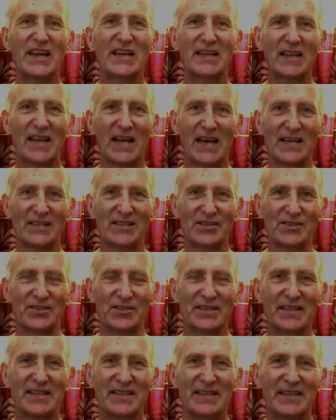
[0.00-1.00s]
Analyzer
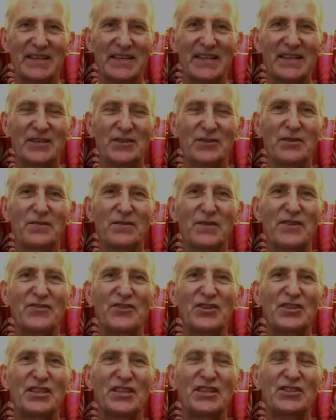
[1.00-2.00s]
here at the
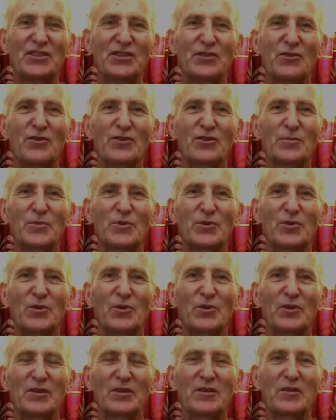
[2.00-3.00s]
Veterinary Teaching
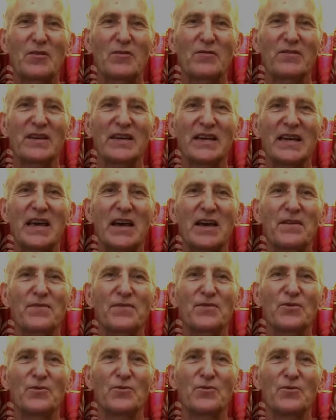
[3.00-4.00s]
Hospital of the
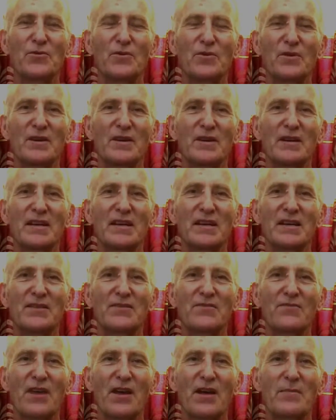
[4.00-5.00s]
AFU
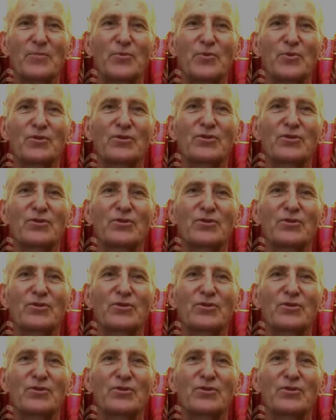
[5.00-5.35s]
in Rampur,